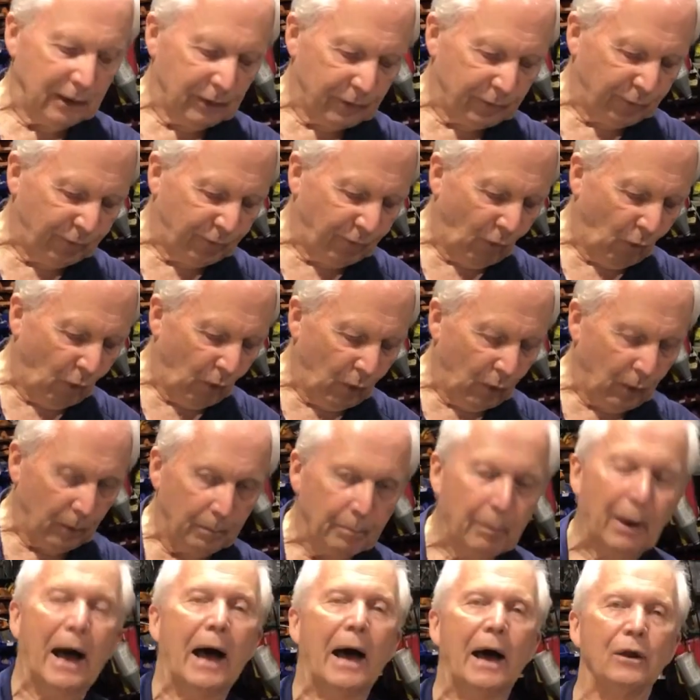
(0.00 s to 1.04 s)
it
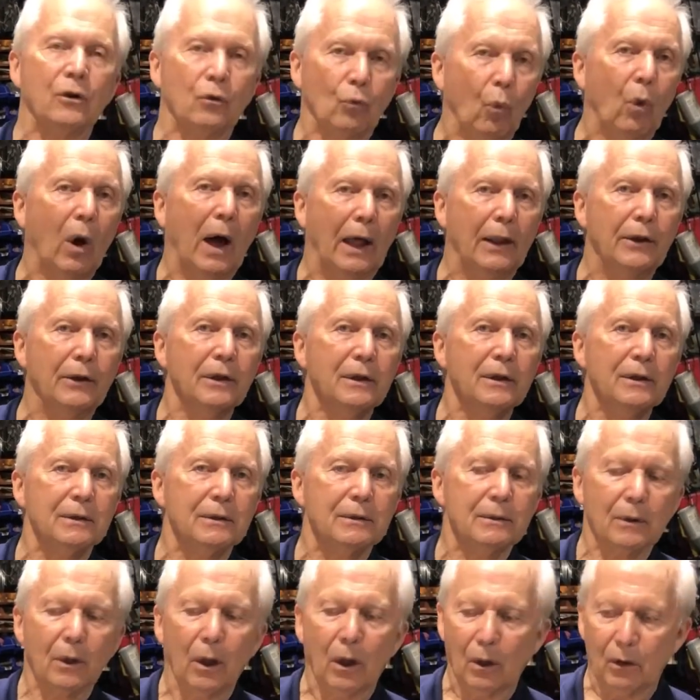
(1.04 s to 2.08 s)
for part one
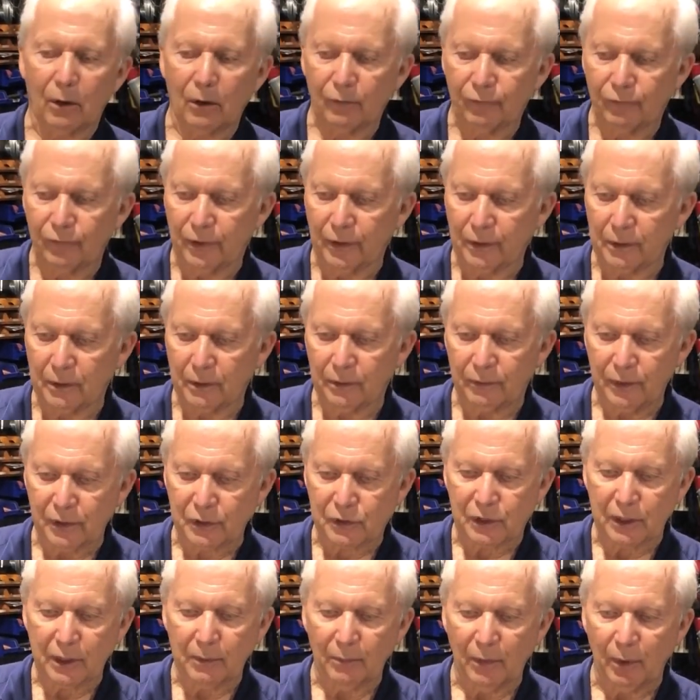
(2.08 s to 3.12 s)
of
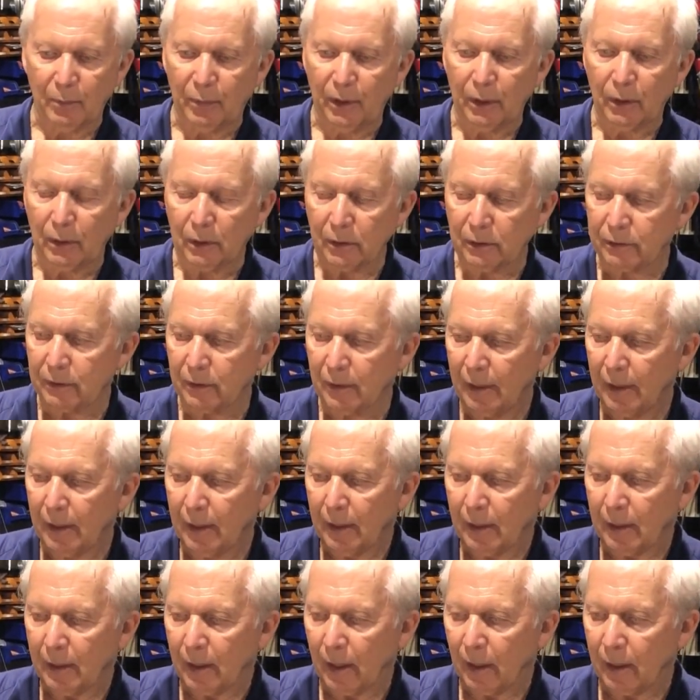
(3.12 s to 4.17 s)
the Sigma build.
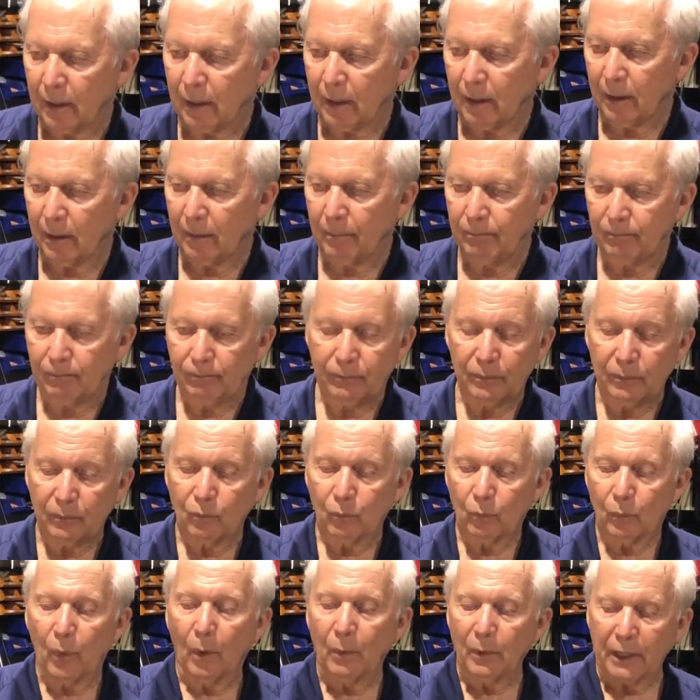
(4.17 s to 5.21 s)
When
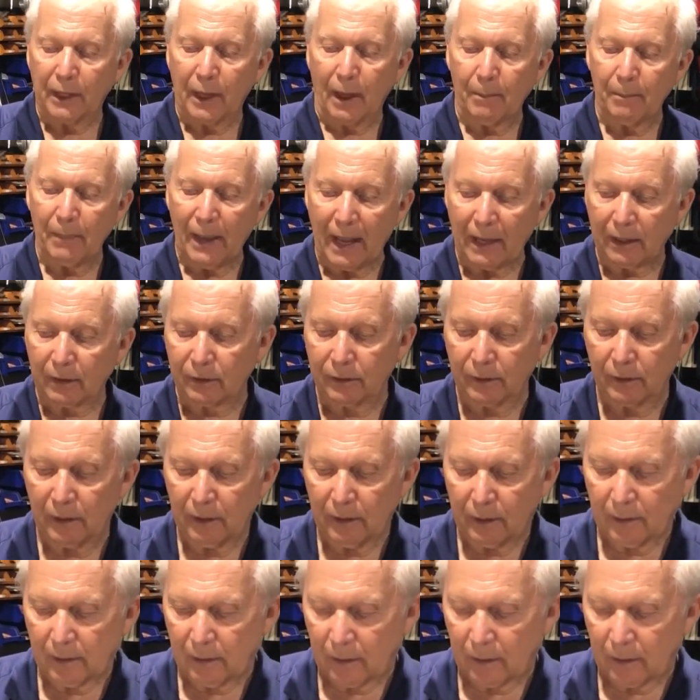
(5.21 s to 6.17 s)
we come back,